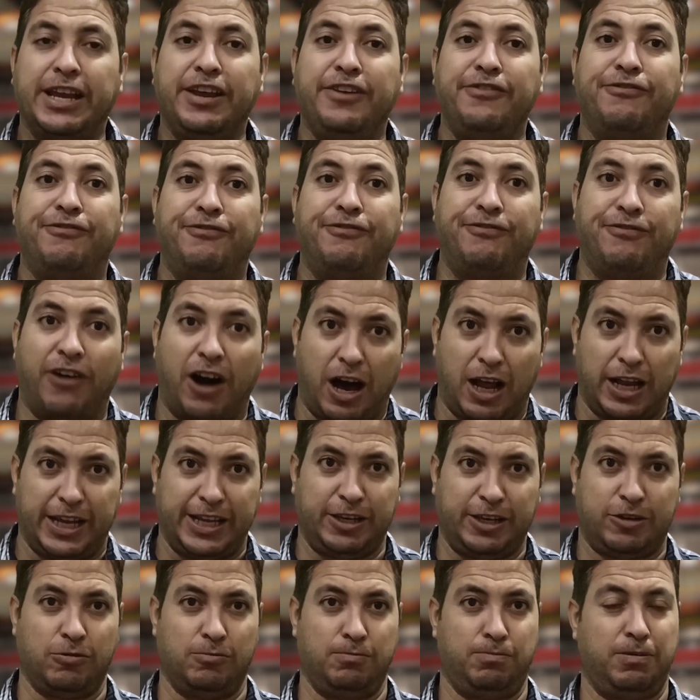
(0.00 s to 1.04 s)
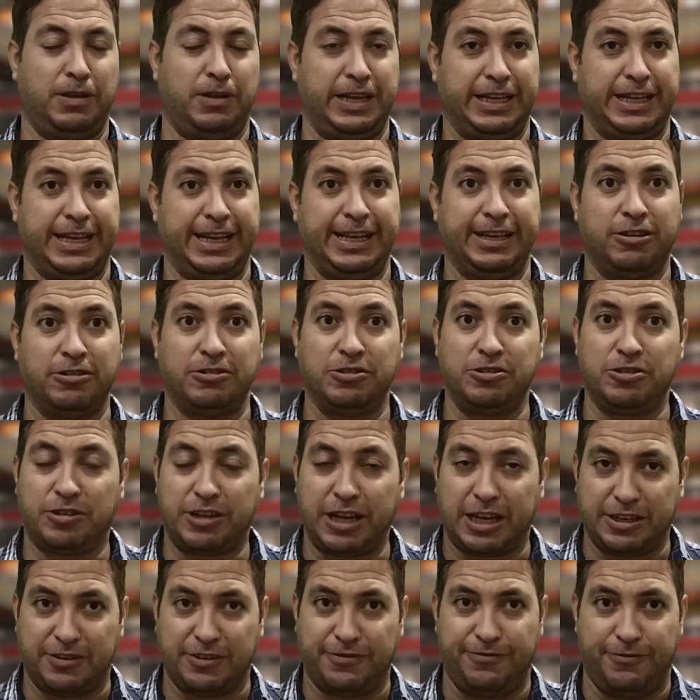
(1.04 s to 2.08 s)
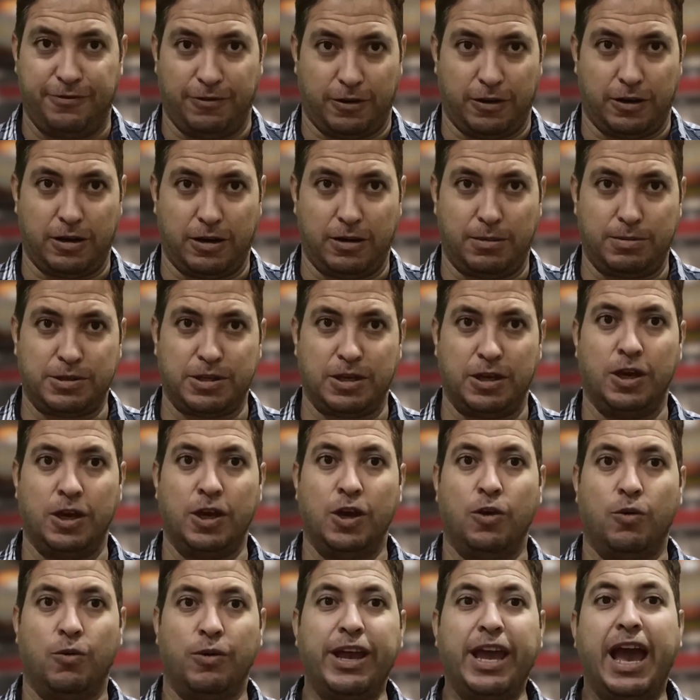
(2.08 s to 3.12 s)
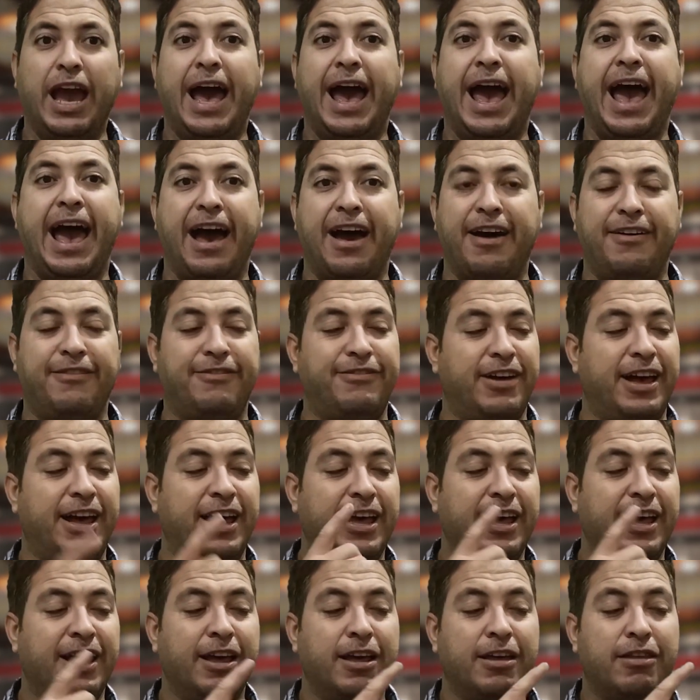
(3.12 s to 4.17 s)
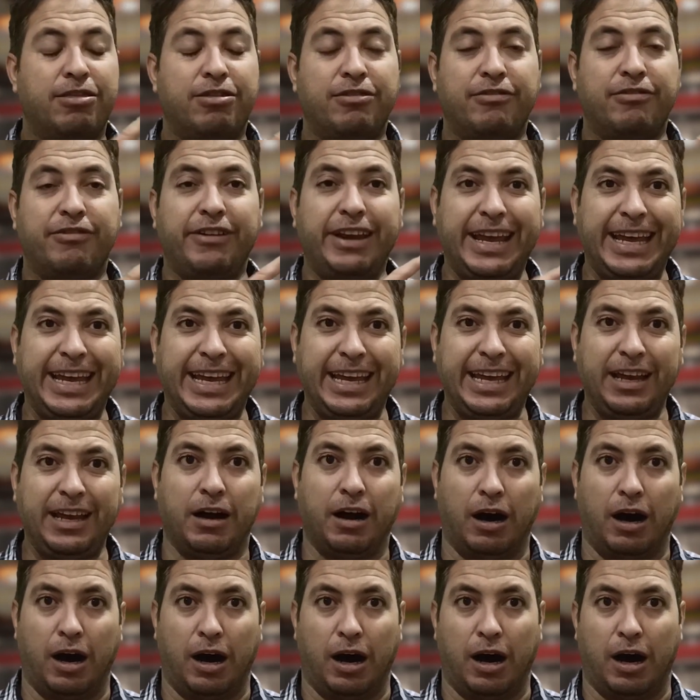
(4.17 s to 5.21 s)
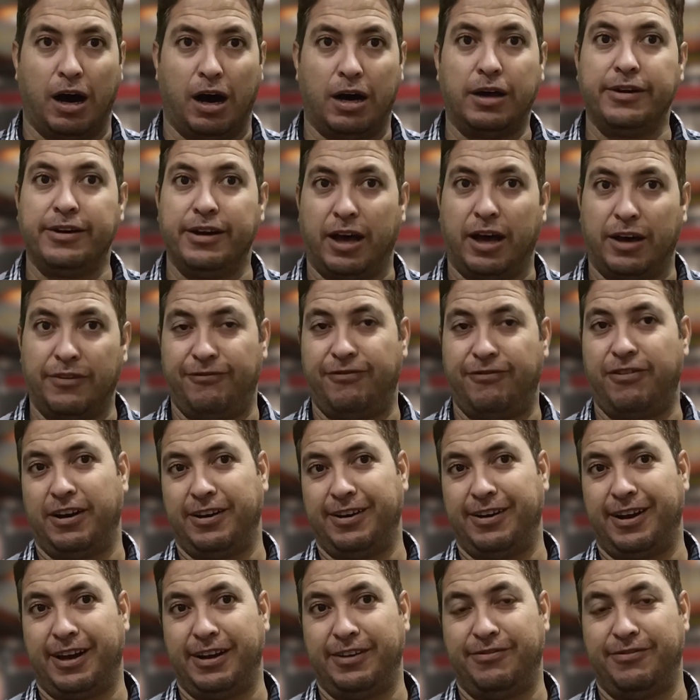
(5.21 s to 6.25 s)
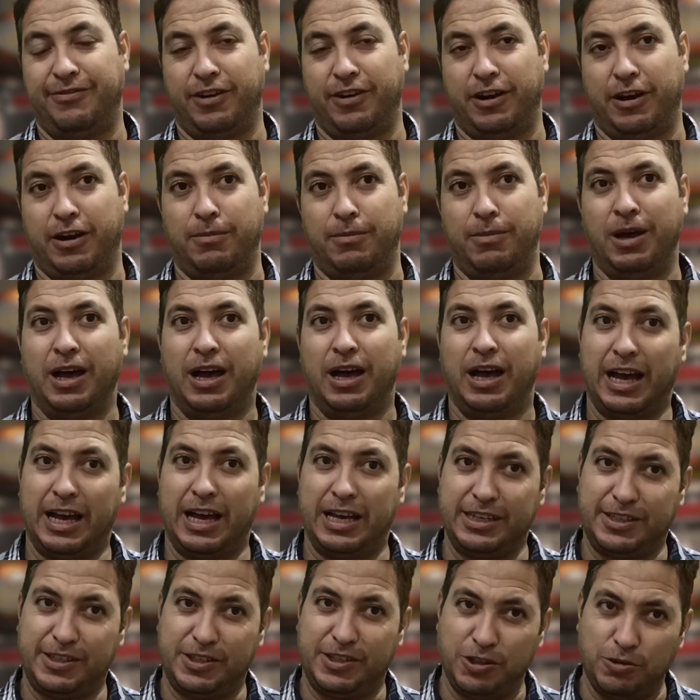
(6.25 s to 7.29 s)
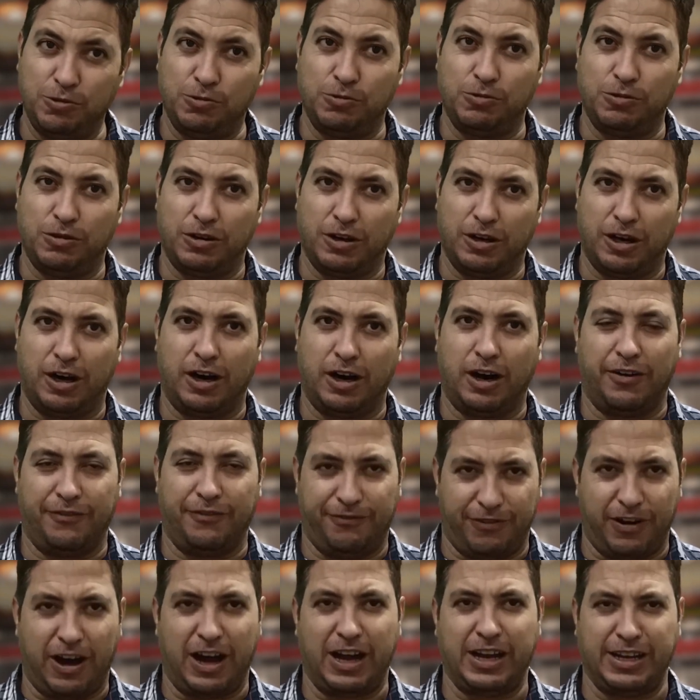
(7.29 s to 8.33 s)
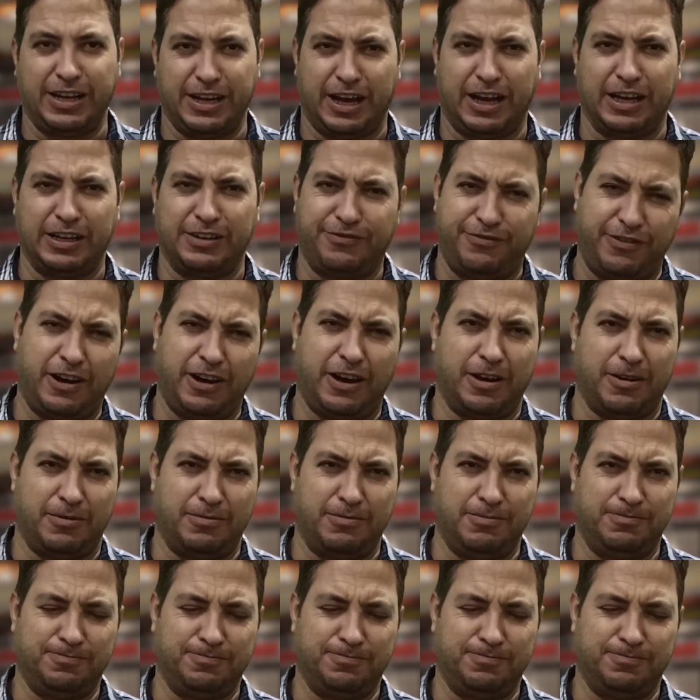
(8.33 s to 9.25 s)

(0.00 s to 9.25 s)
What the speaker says: fully completely conjugated verbs, we have 3 are non-finite verb and 2 finite verb.